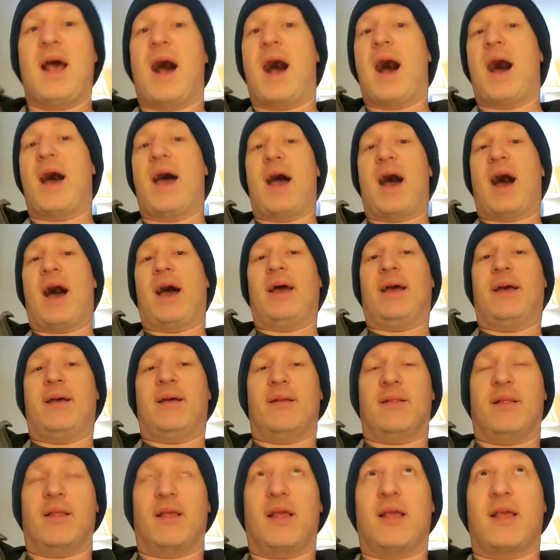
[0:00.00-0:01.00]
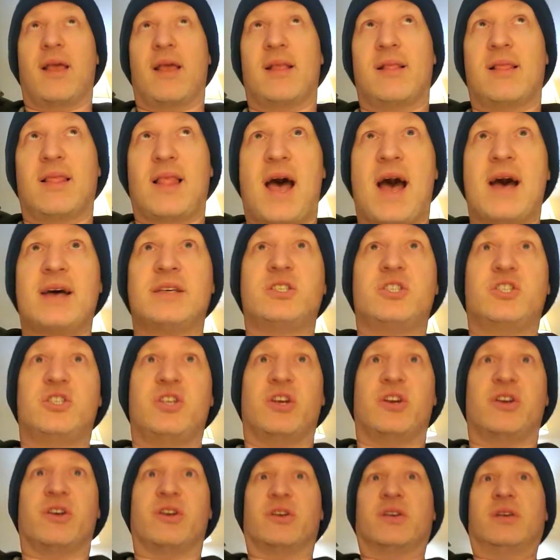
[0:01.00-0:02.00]
Last
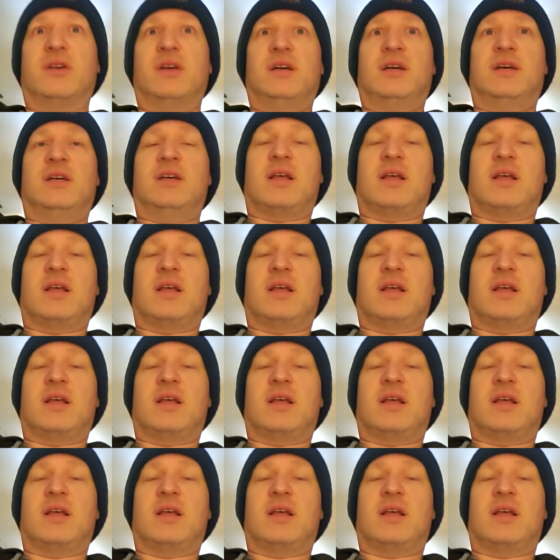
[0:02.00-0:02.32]
year,